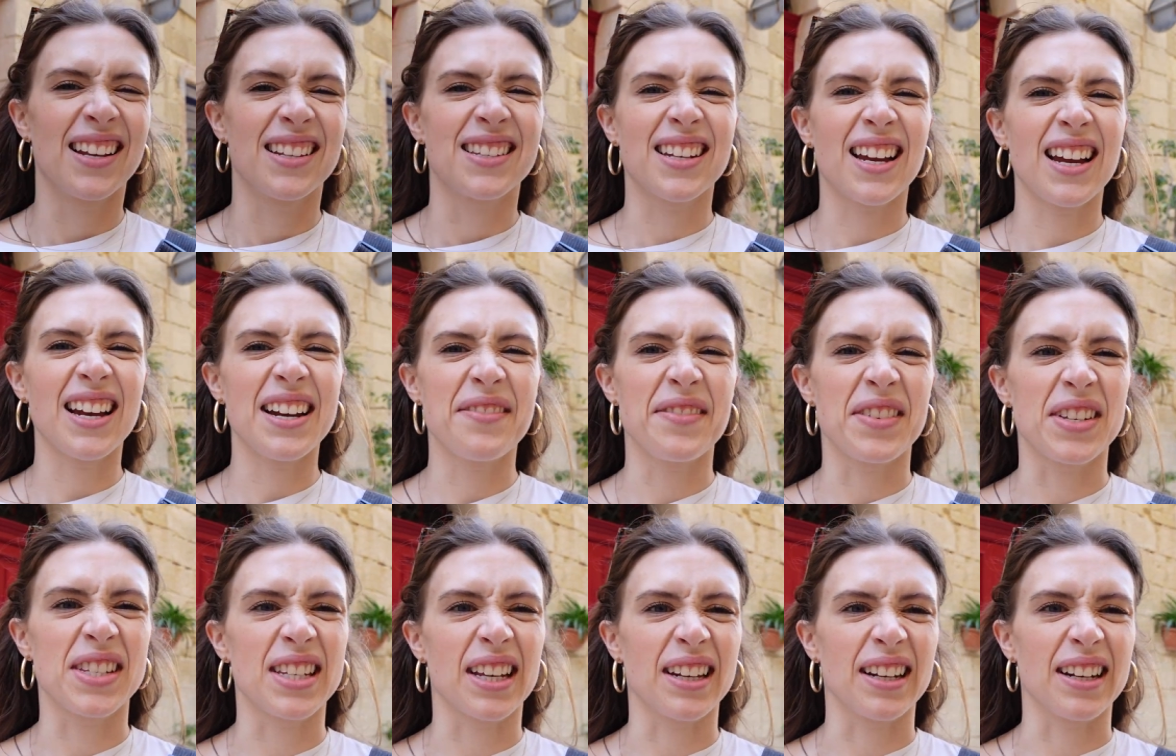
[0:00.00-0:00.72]
It's kind of
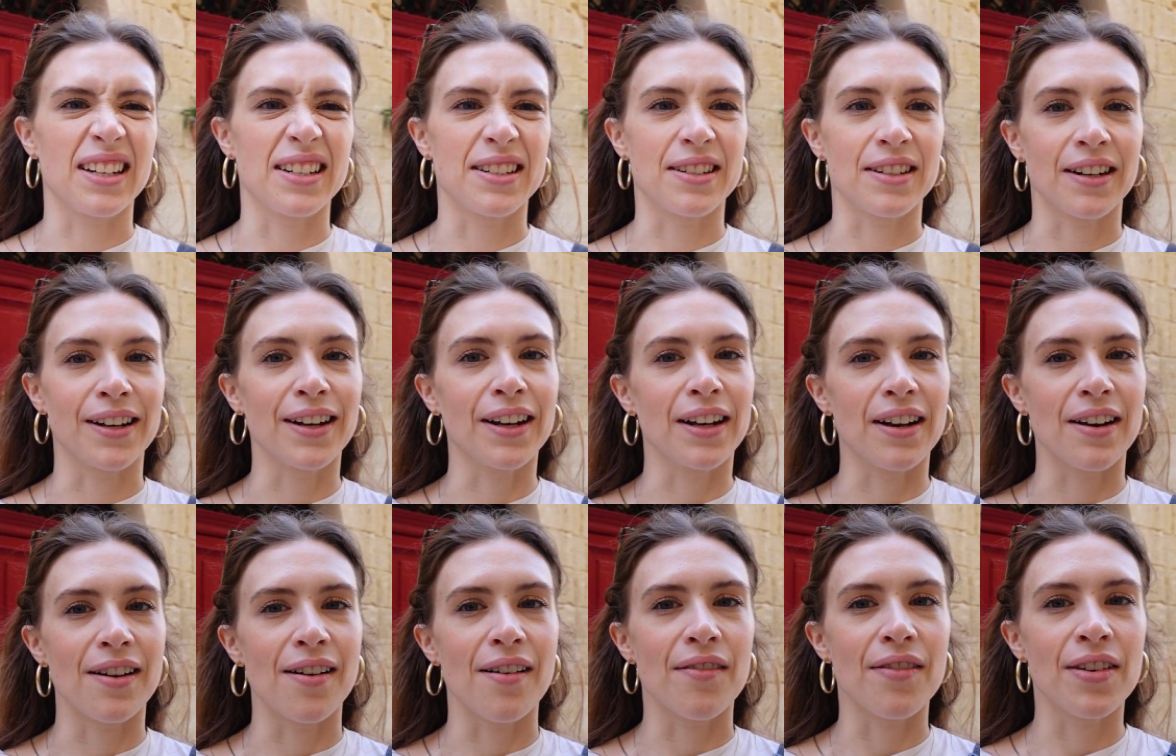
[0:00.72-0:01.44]
a signature
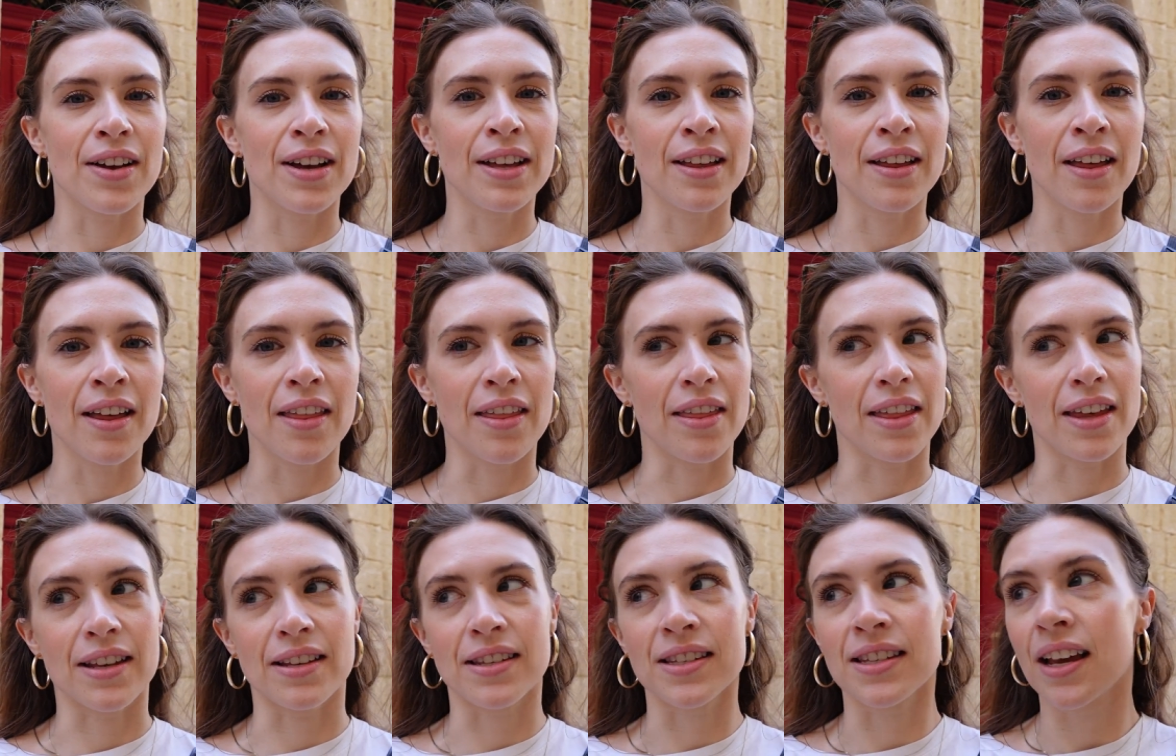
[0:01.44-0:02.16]
of
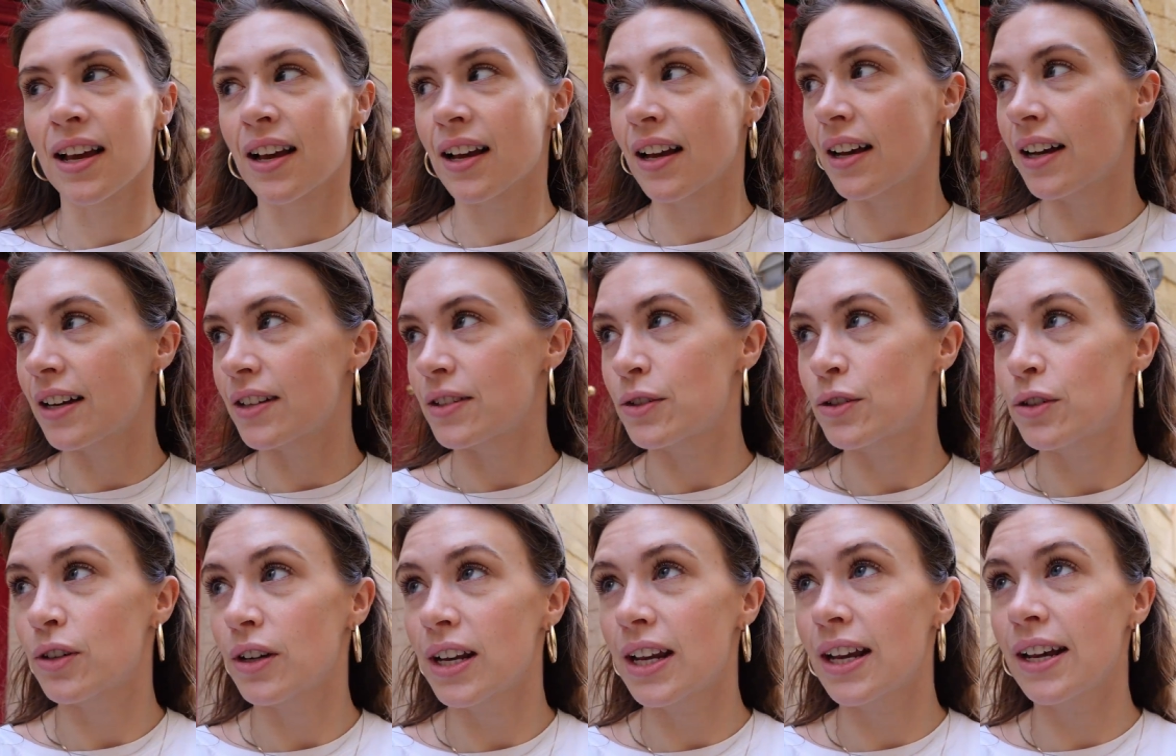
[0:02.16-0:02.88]
this
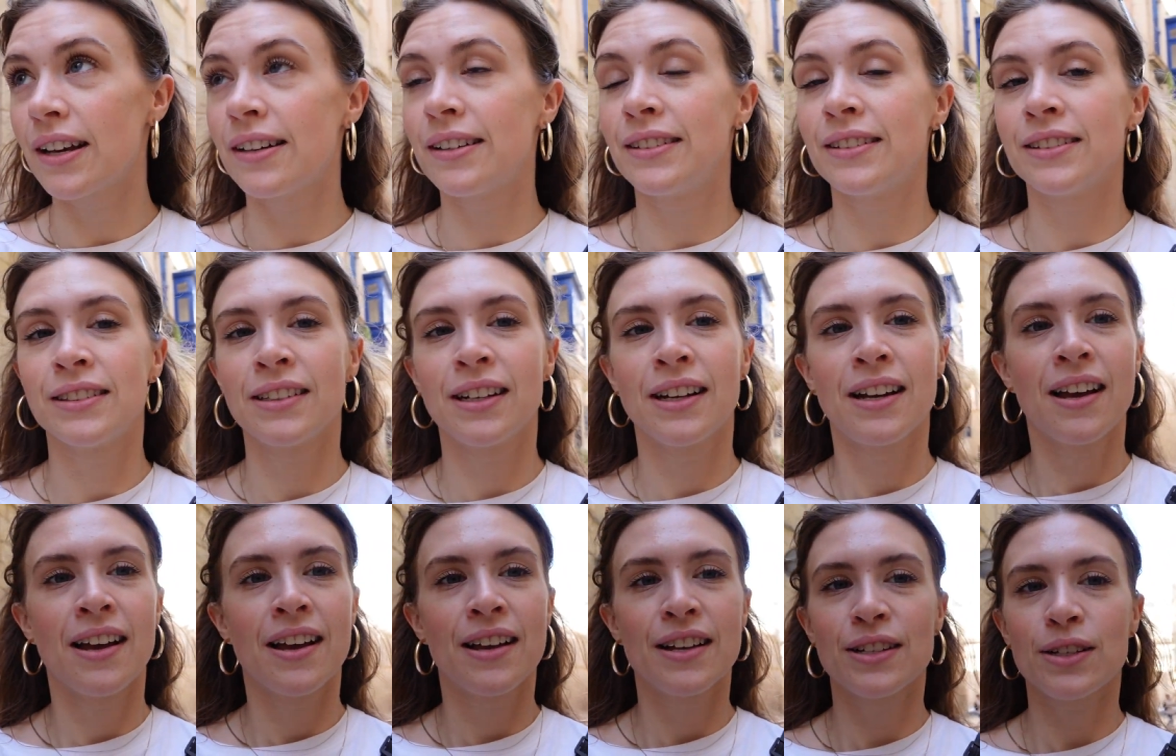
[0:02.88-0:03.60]
country.
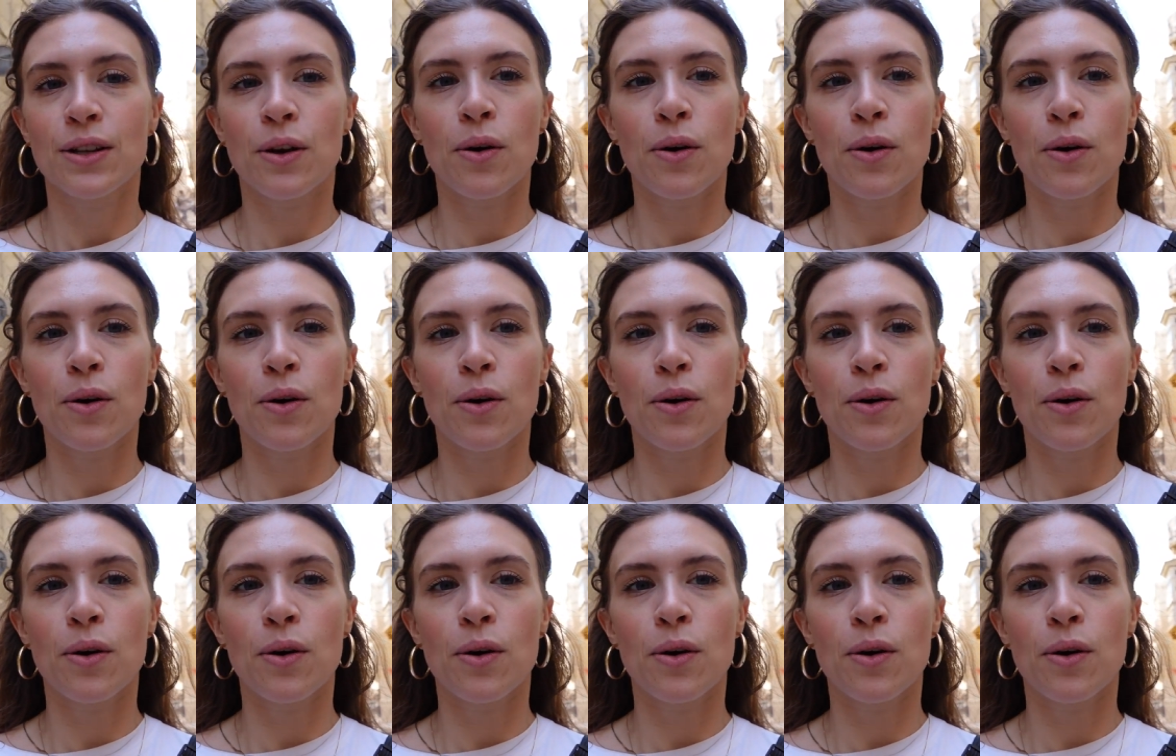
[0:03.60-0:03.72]
It's